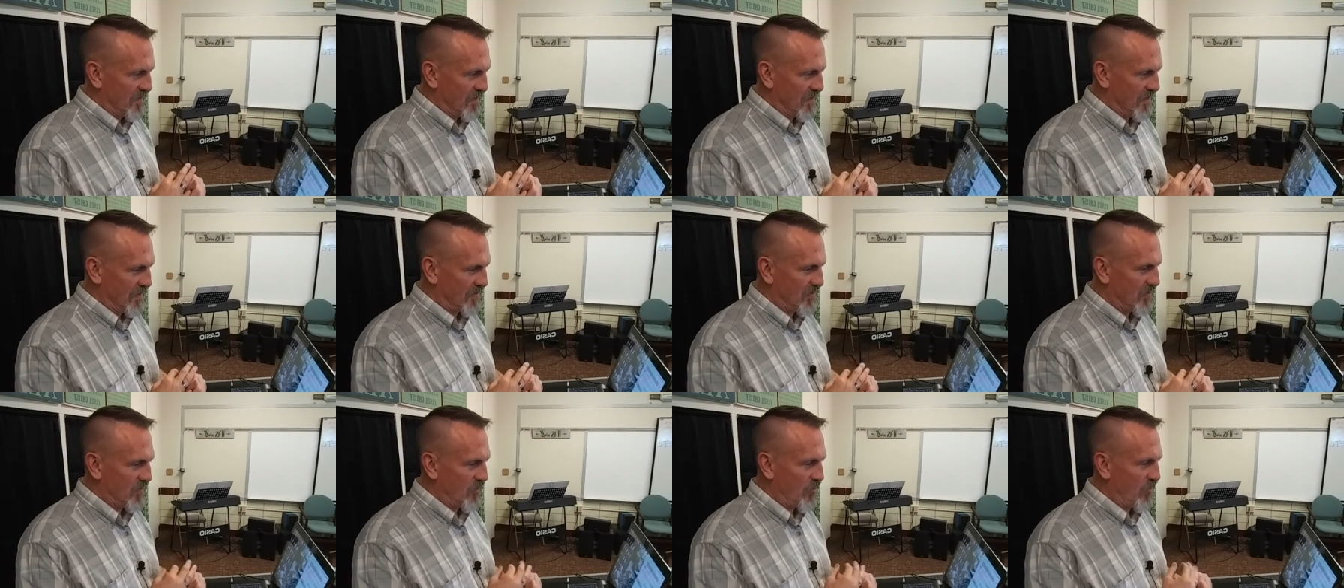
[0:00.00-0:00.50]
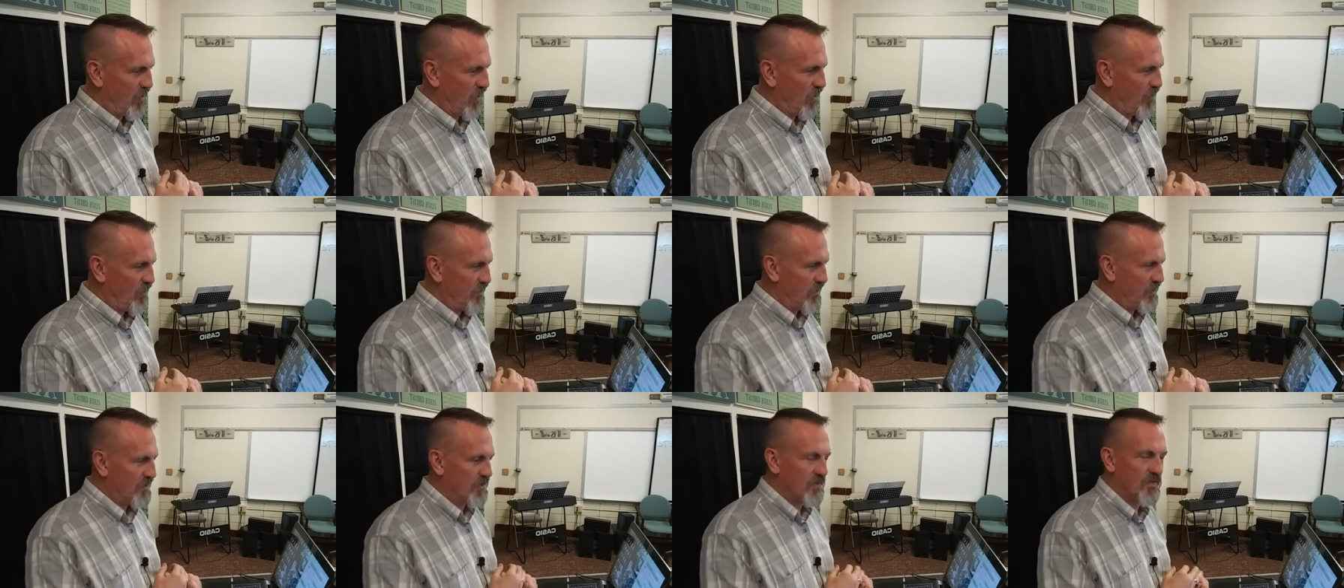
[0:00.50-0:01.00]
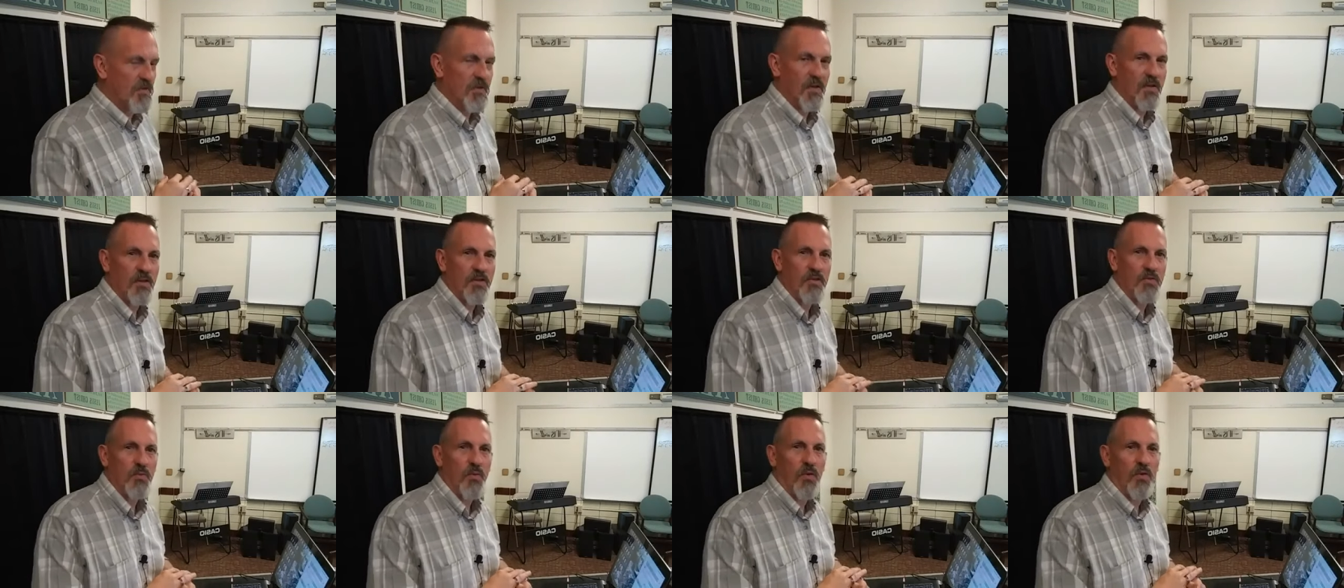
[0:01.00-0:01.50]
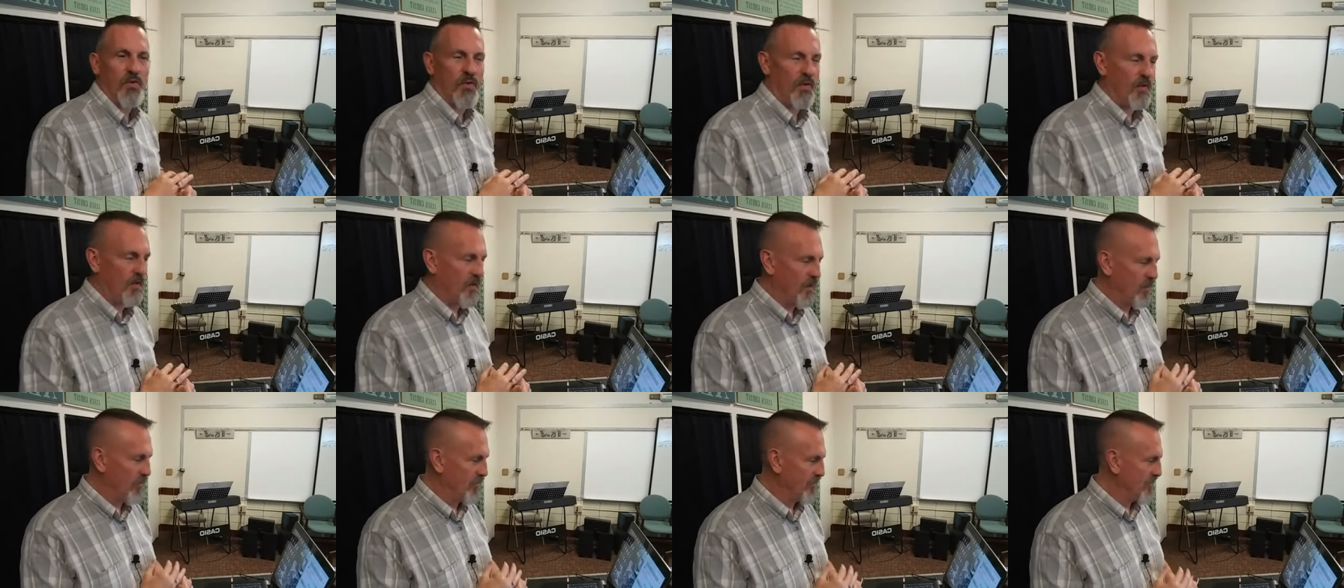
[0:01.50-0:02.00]
It's the purpose that is
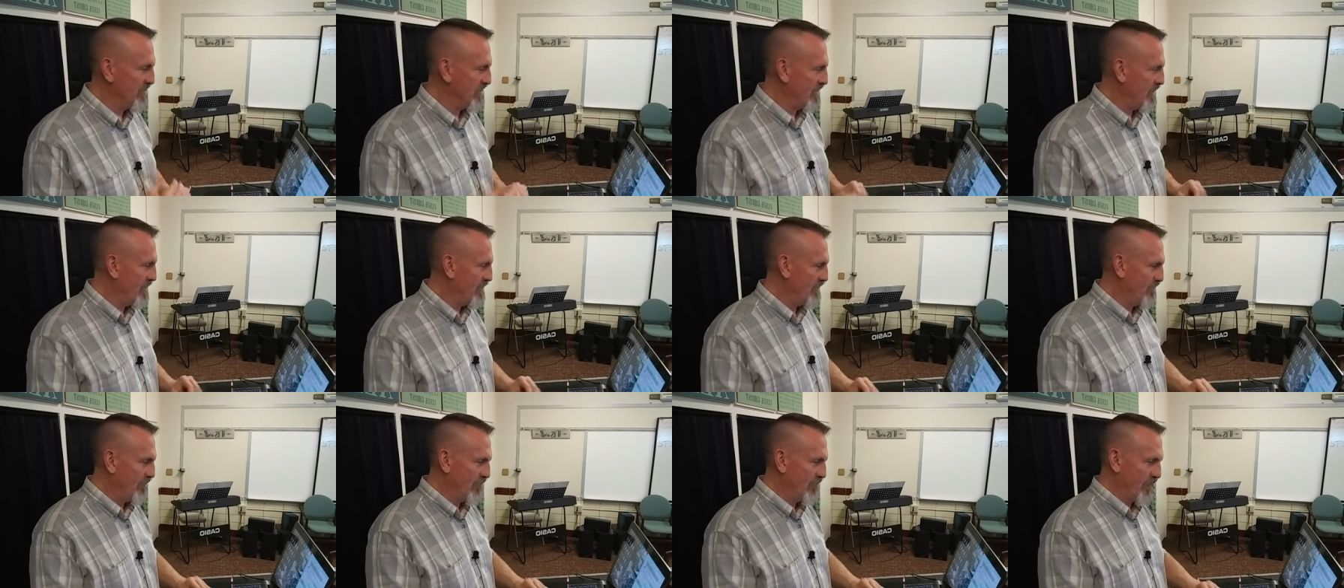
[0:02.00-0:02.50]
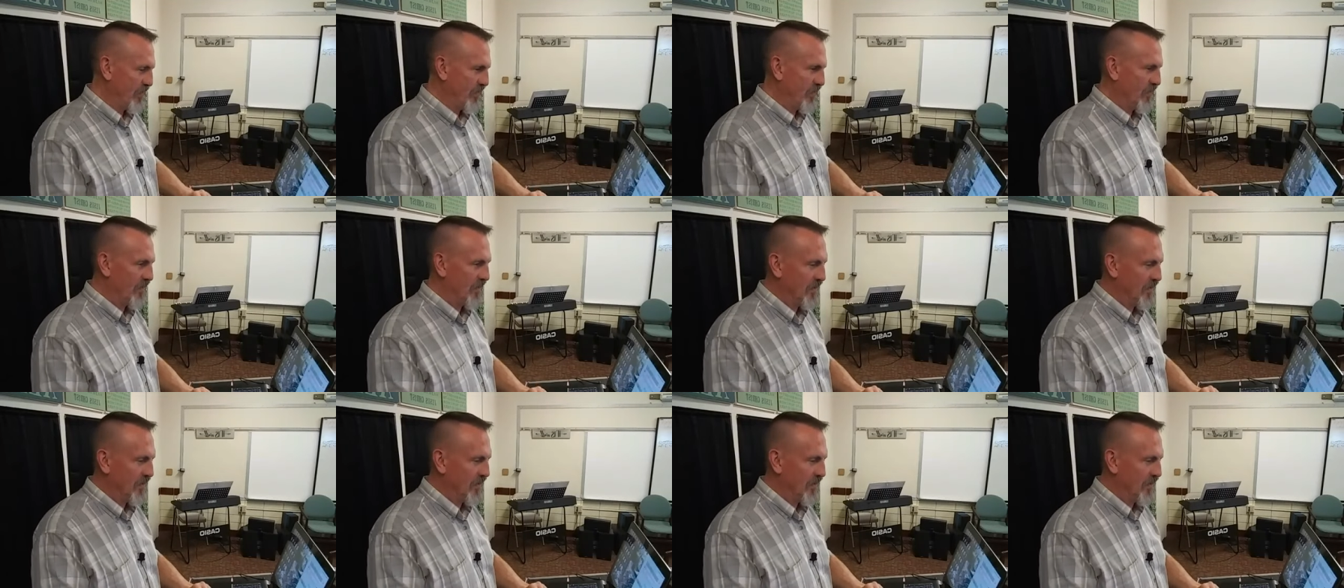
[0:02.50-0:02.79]
within himself.